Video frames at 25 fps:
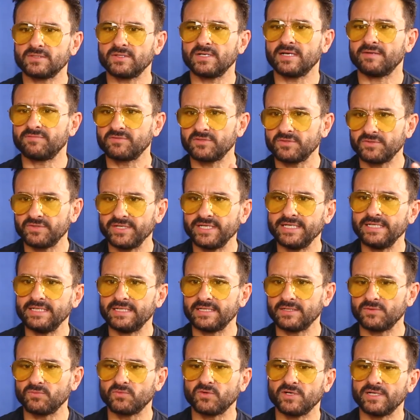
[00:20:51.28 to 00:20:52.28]
So you'll have to
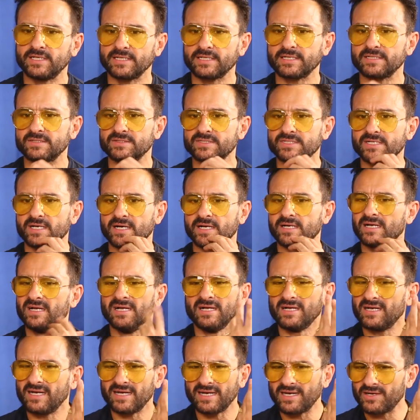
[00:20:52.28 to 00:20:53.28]
read and work and start.
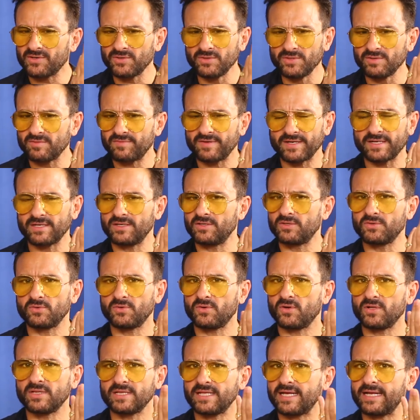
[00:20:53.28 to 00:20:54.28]
And I don't know if I can
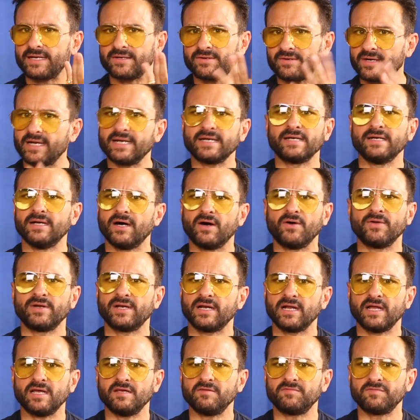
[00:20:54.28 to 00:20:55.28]
do all that right now
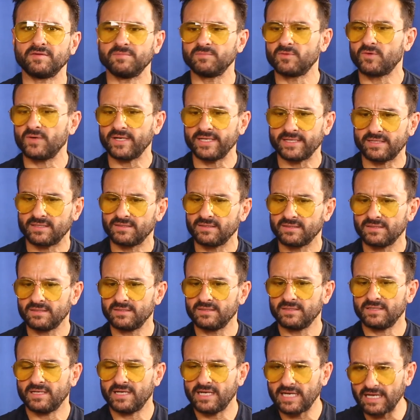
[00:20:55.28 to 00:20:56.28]
in life.
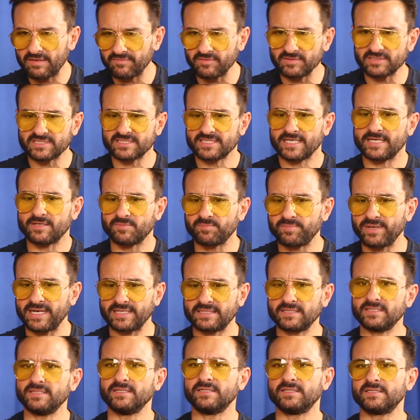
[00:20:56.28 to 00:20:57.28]
I have a set
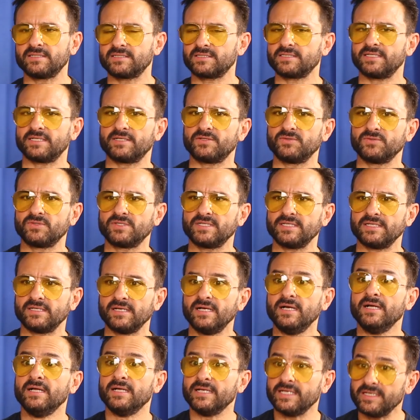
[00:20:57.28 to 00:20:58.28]
pattern and a set
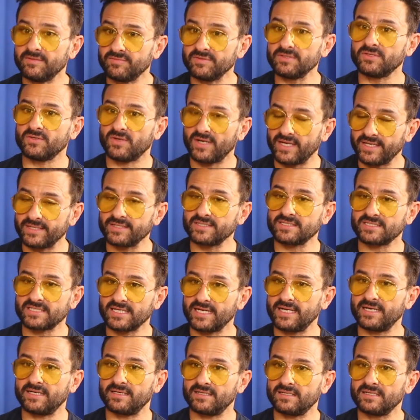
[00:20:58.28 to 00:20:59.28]
routine. Even though I
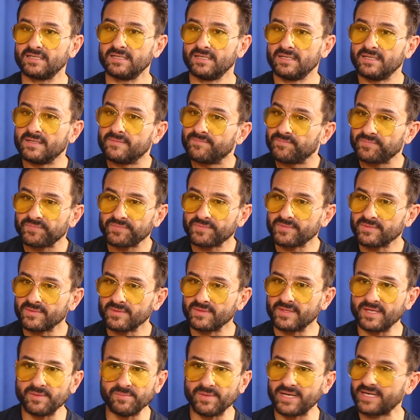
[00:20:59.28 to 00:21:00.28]
understand
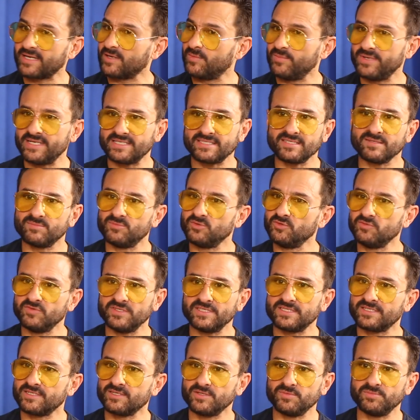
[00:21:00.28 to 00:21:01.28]
they make amazing
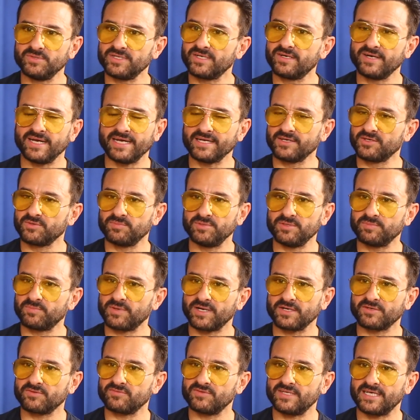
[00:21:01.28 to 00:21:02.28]
movies and it would be great to be
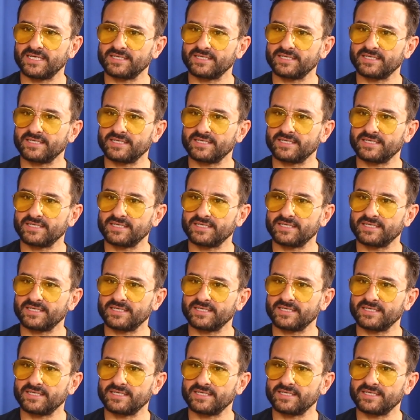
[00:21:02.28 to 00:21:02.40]
part of